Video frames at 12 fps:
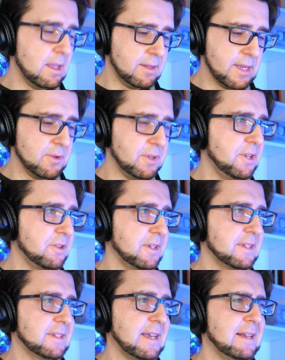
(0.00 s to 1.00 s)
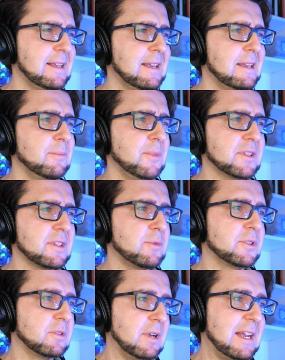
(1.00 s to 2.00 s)
down here in this tile because I
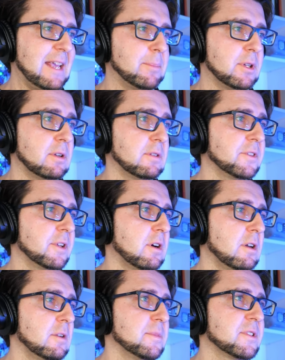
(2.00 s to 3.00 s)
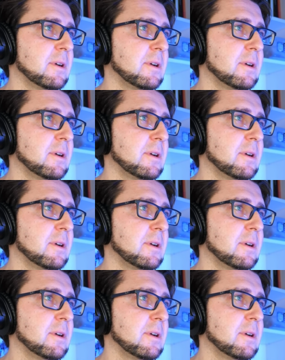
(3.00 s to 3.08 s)
want to label all of the columns,